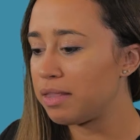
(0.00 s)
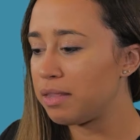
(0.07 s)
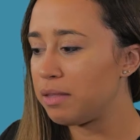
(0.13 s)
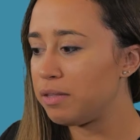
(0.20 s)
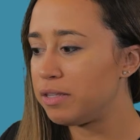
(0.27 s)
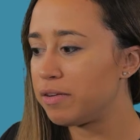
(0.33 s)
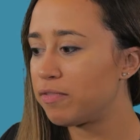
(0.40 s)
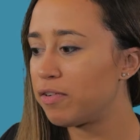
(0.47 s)

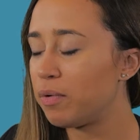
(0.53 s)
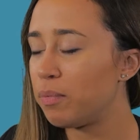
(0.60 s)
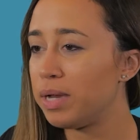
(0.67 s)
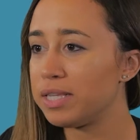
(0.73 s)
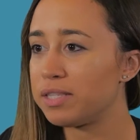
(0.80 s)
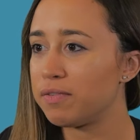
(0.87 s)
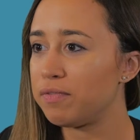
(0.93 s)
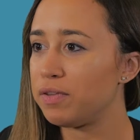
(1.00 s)
the different
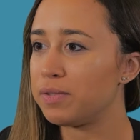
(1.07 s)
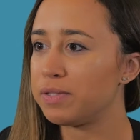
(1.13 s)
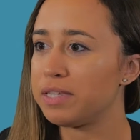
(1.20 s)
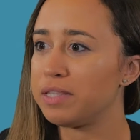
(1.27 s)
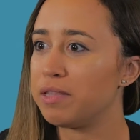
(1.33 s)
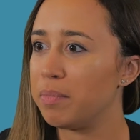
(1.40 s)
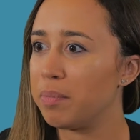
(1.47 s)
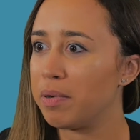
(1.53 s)
ways of
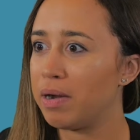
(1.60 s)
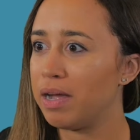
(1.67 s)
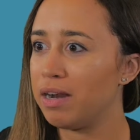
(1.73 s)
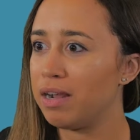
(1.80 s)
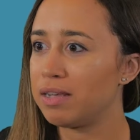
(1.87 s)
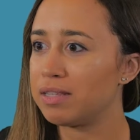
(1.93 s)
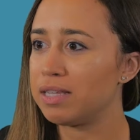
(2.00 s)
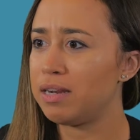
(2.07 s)
using the product.